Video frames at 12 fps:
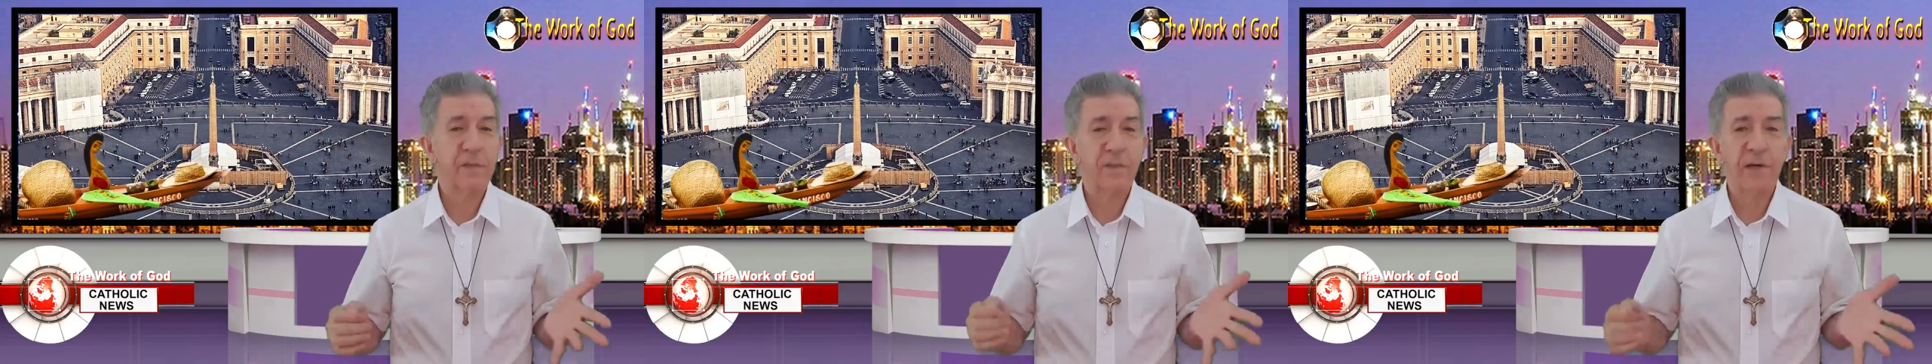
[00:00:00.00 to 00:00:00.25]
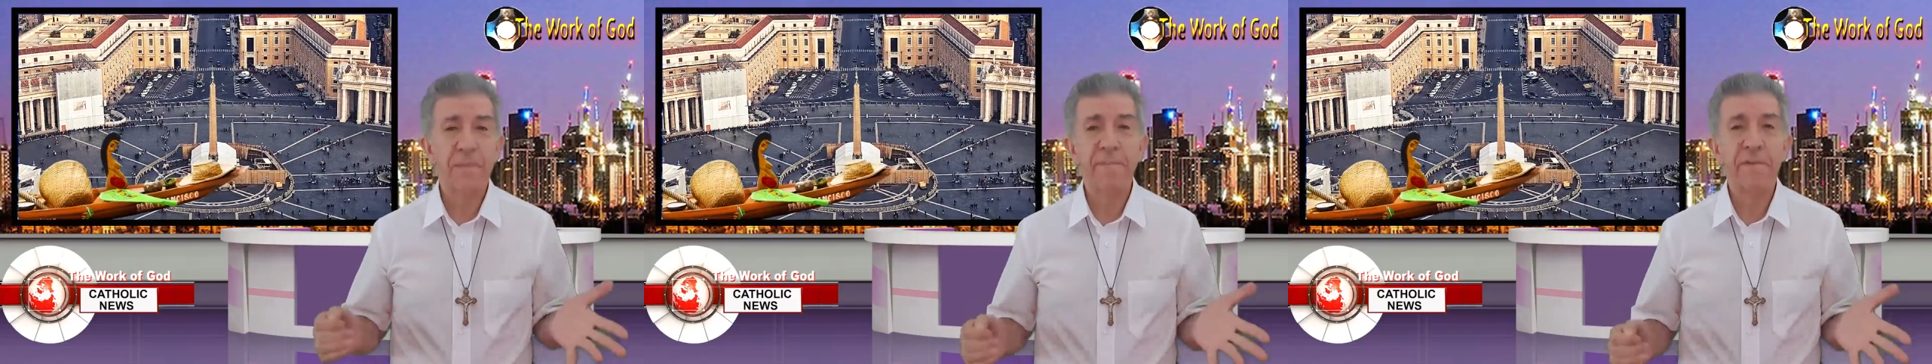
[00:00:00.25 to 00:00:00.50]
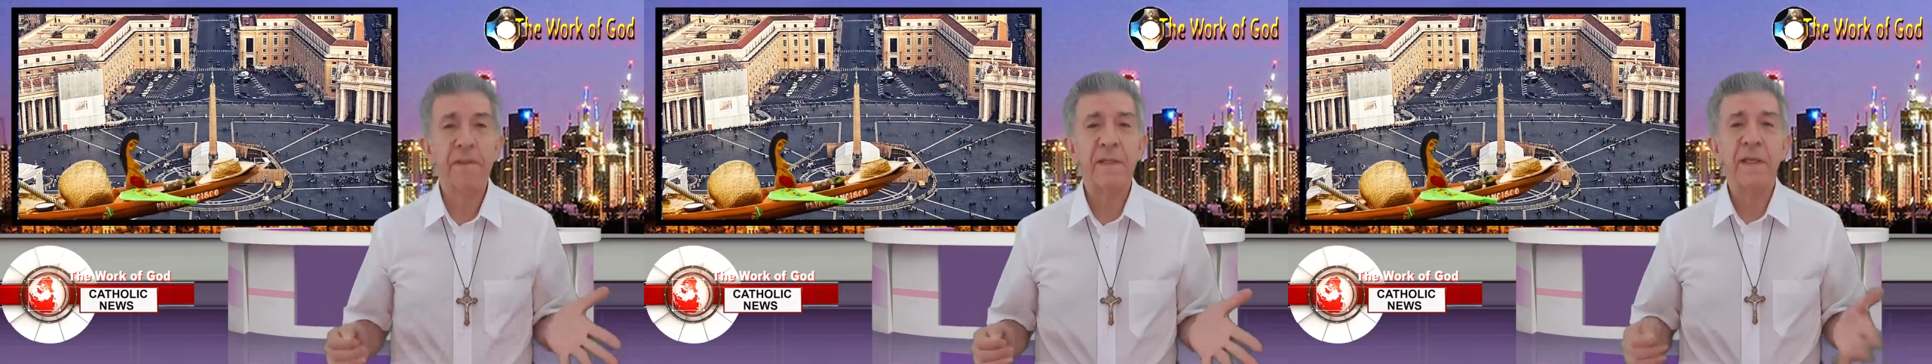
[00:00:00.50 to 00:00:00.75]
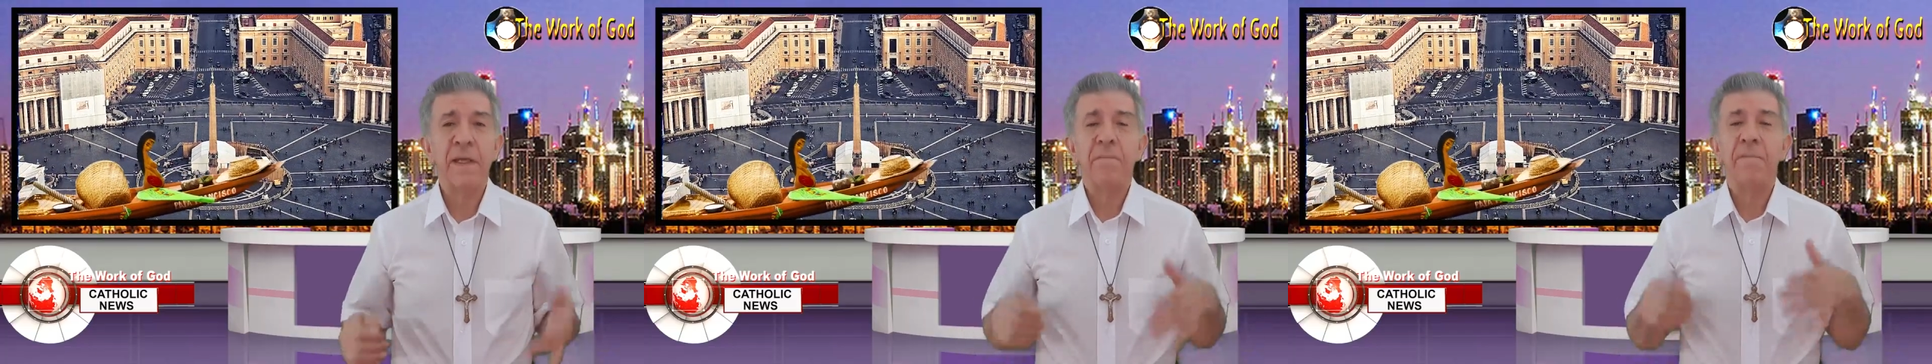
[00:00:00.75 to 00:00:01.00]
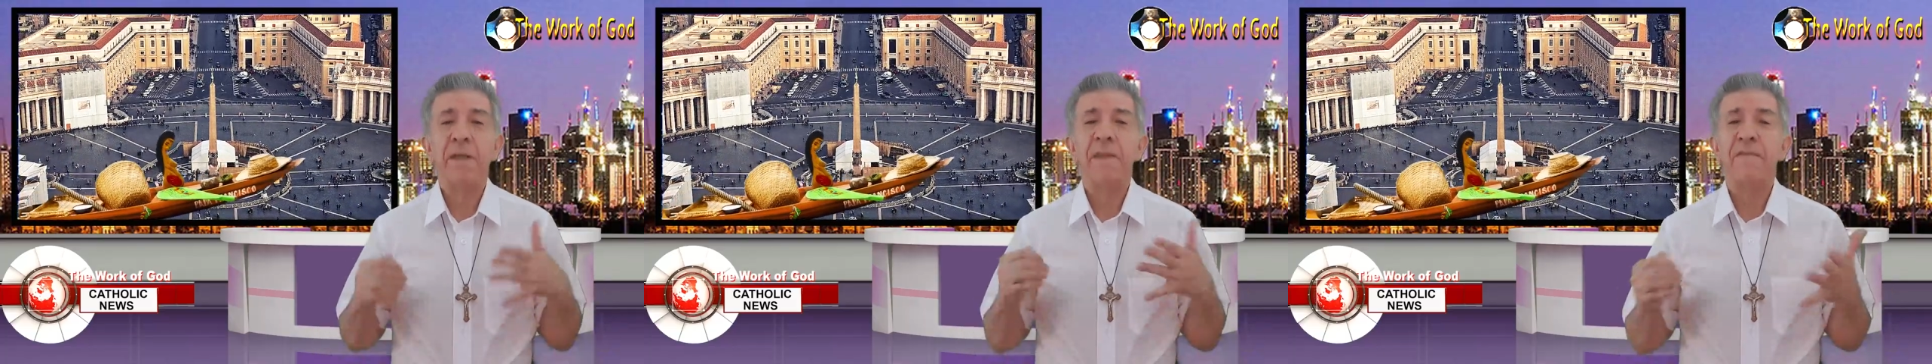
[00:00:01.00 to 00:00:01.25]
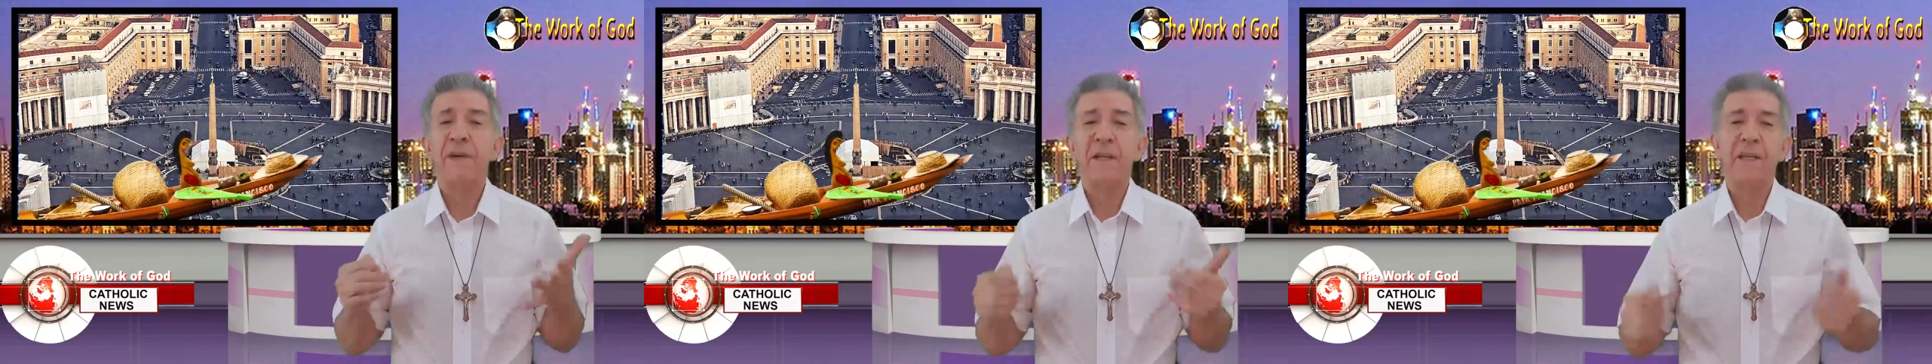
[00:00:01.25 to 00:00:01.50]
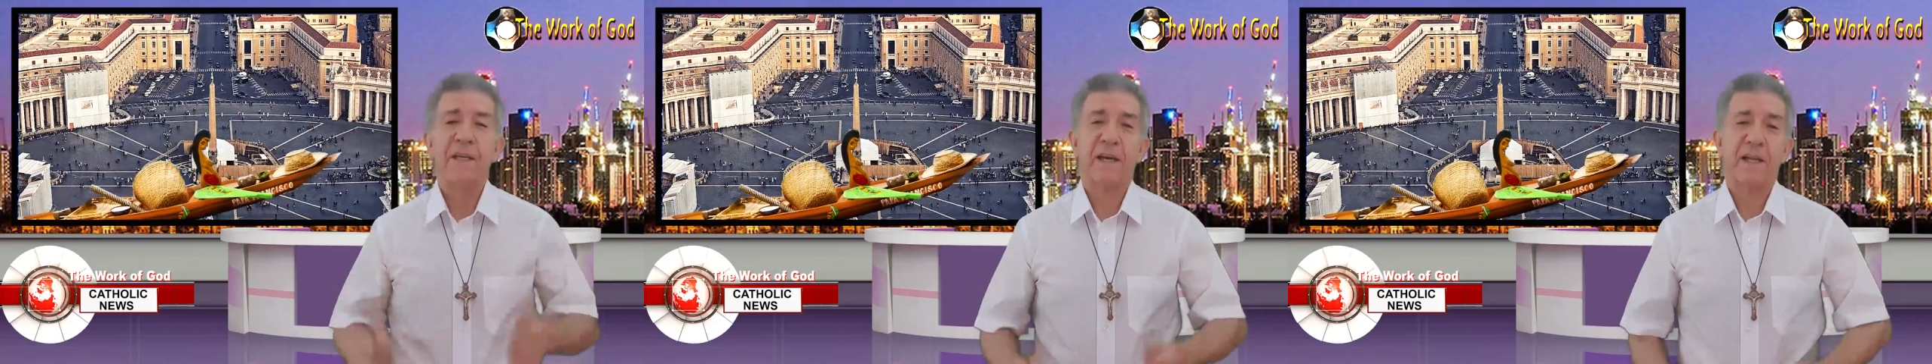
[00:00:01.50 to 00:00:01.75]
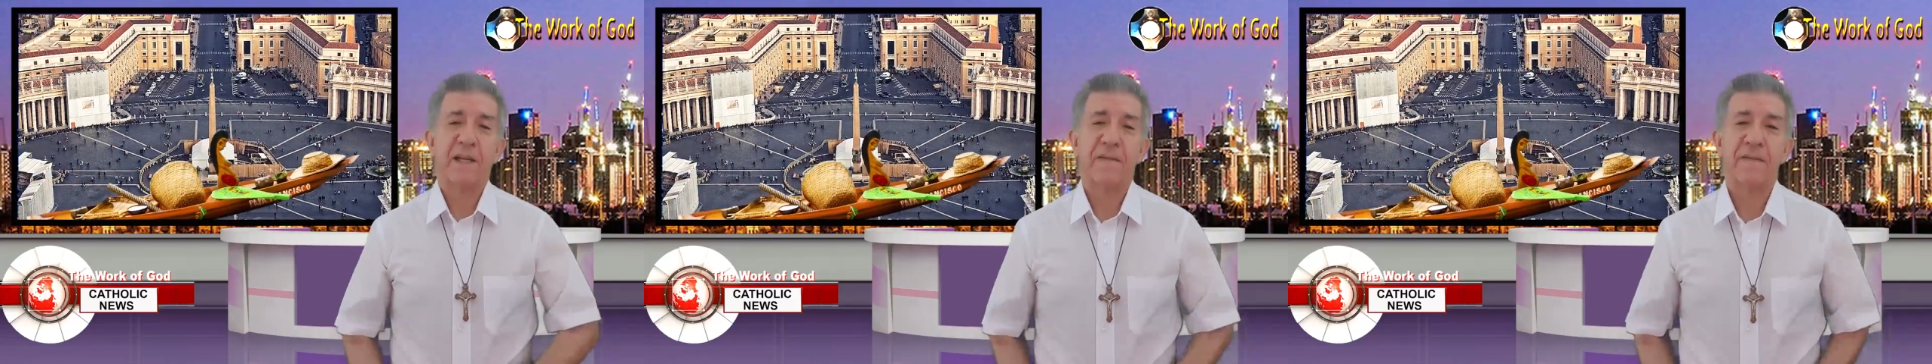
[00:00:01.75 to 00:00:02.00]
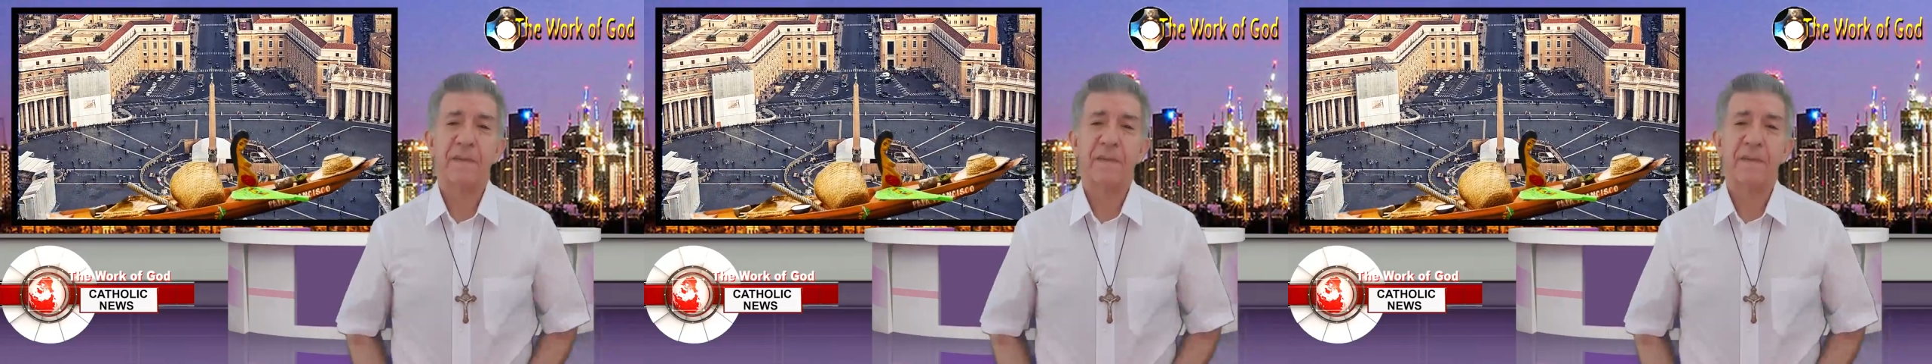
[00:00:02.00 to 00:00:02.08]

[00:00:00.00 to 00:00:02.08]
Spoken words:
a weapon by the Vatican